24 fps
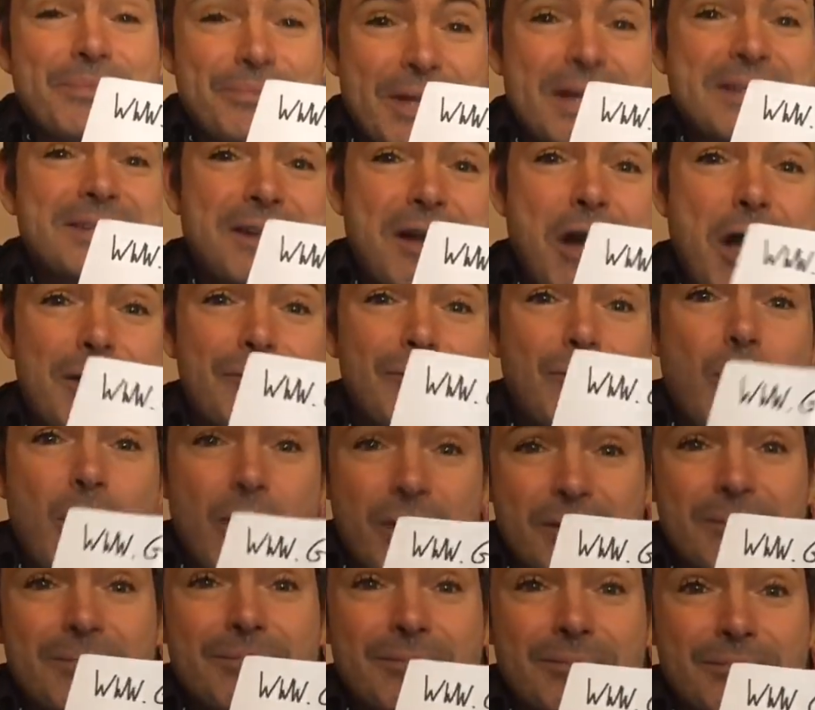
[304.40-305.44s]
that's kind of
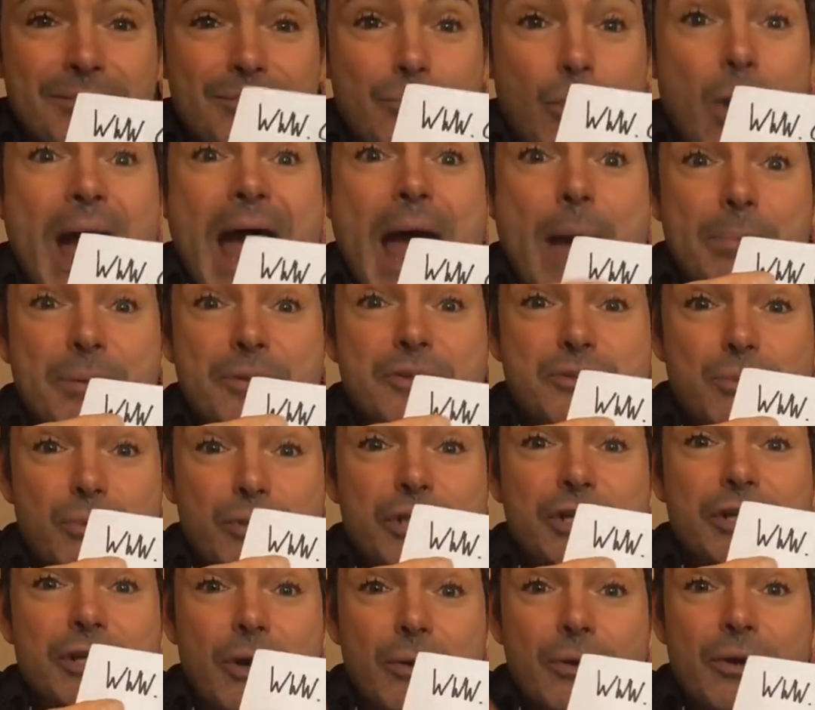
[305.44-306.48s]
what happens when
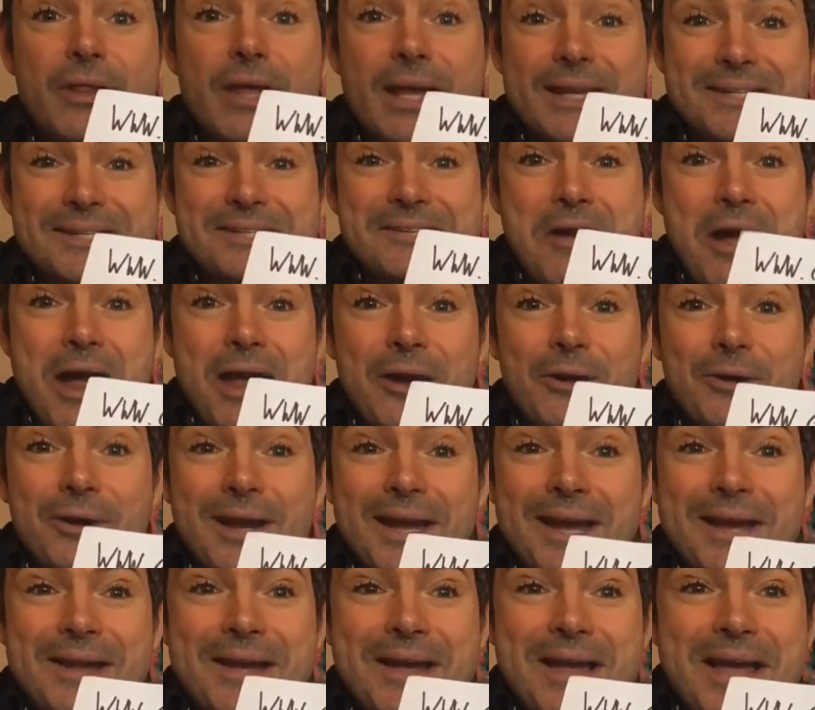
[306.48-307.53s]
you go to that site,
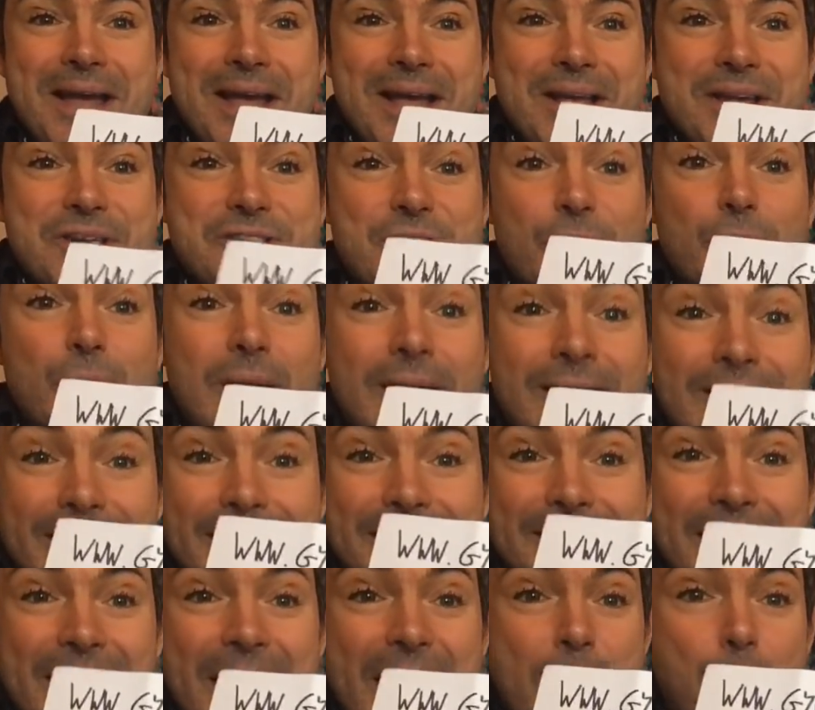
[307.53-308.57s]
okay? So
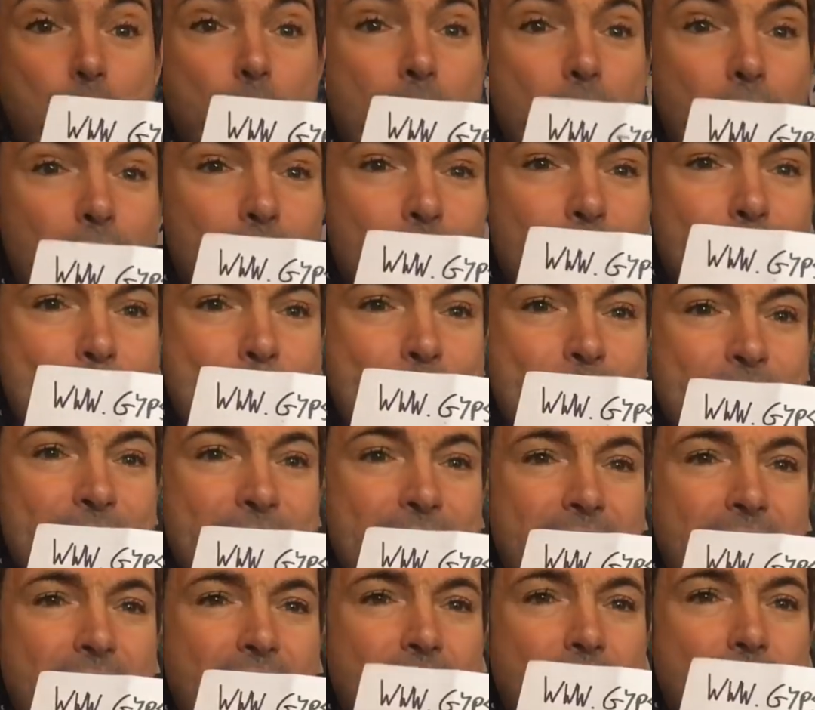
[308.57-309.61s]
click there. Welcome,
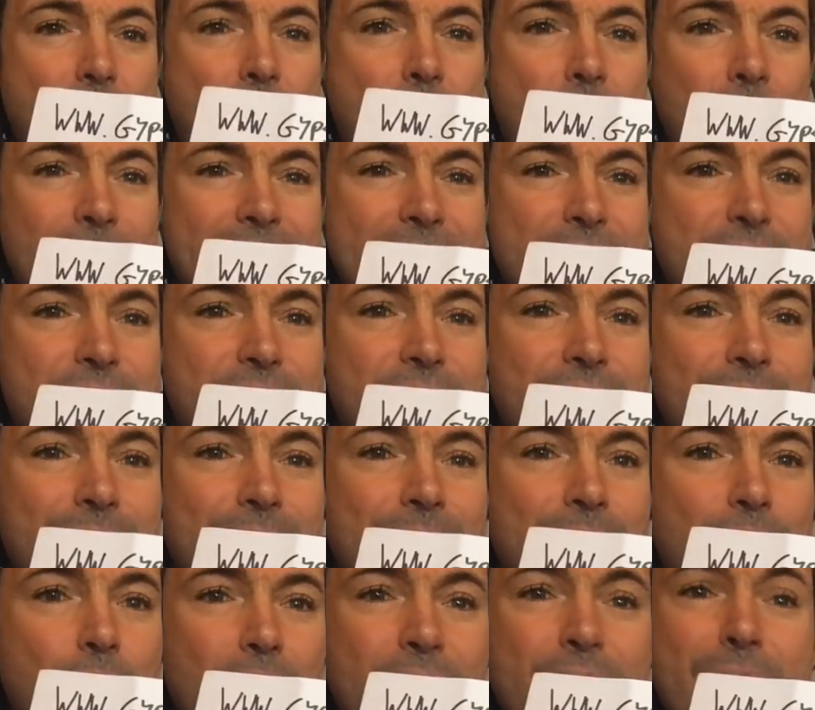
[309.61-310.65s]
Olive.
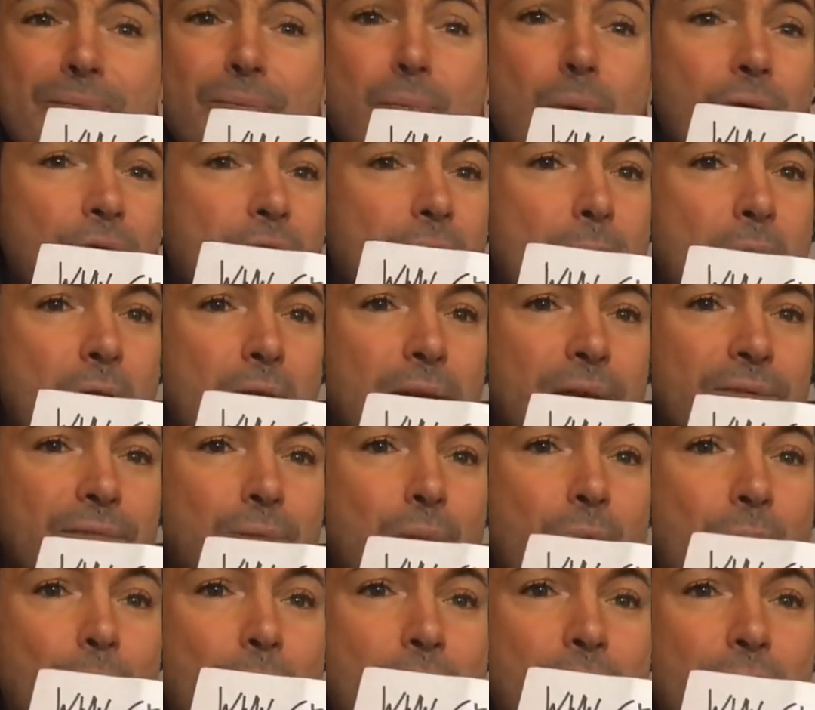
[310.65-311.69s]
Welcome, Olive.
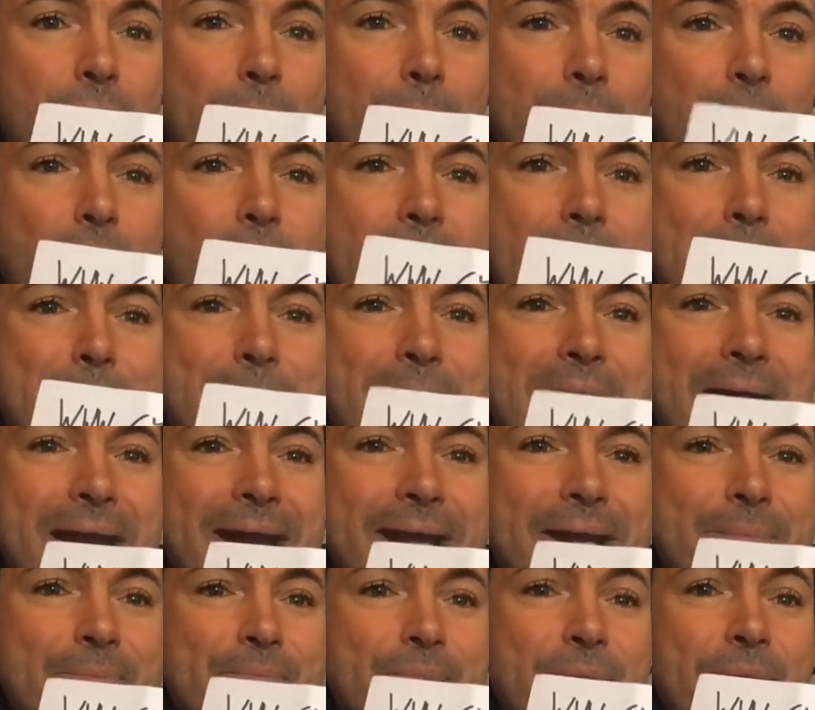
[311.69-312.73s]
Welcome, Brian
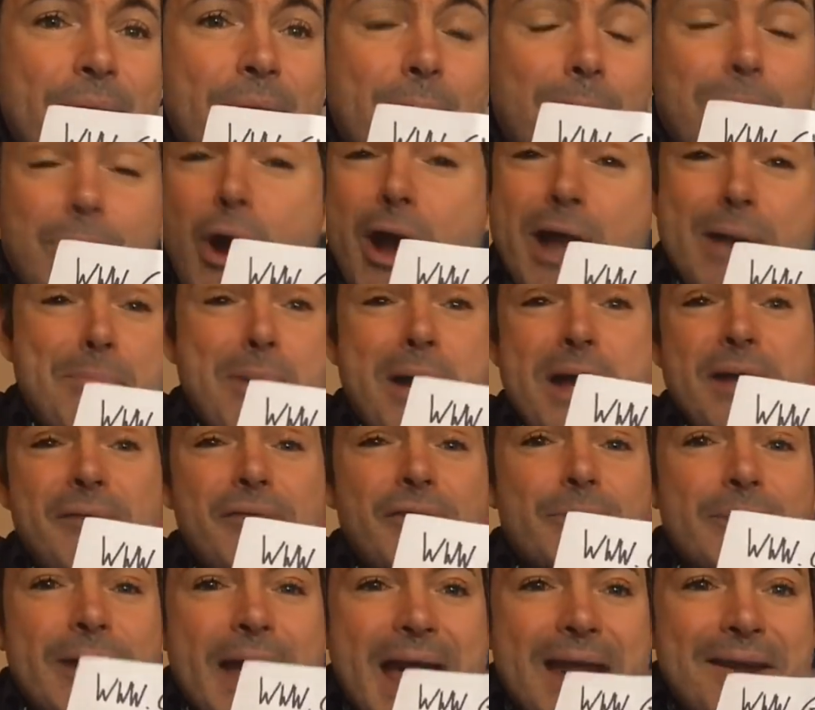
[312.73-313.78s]
May. Brian May
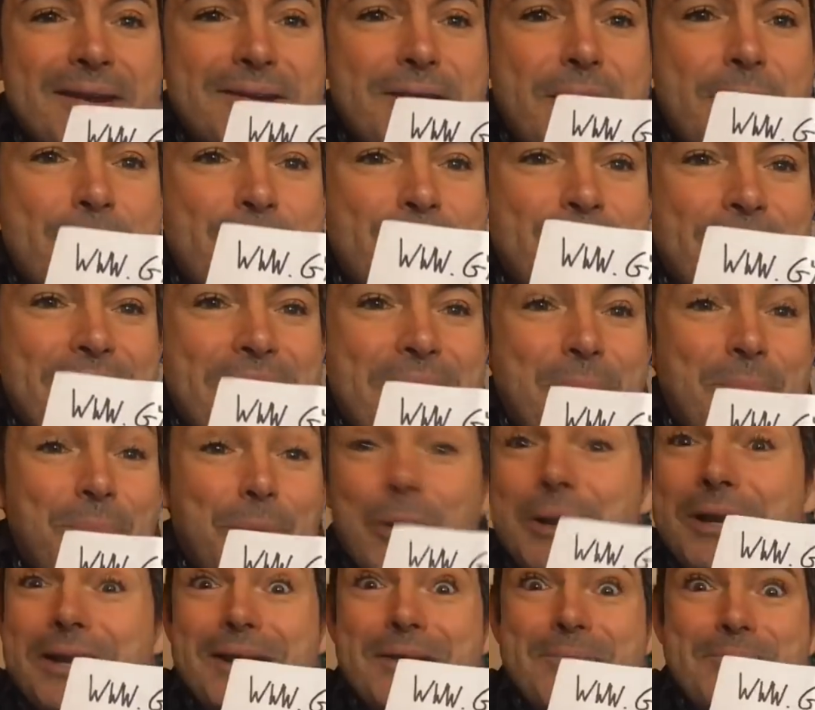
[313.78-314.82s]
from Canada.
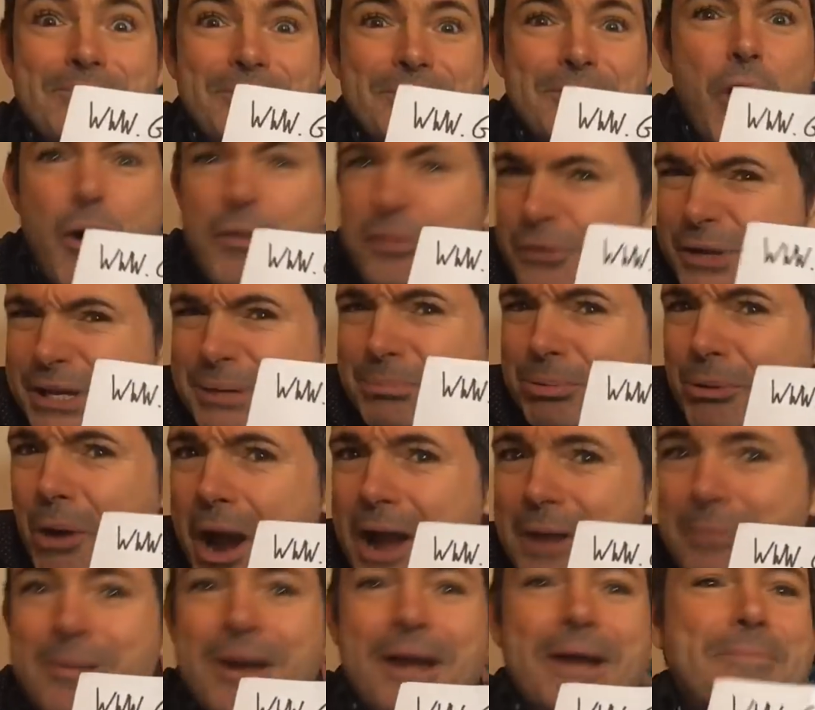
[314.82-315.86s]
Brilliant. Not the
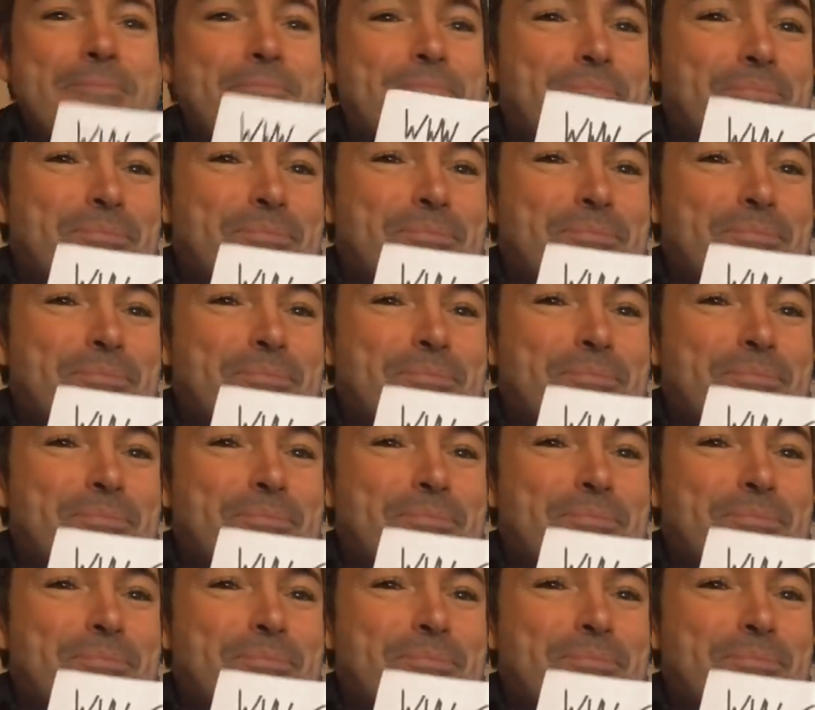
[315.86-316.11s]
Brian May,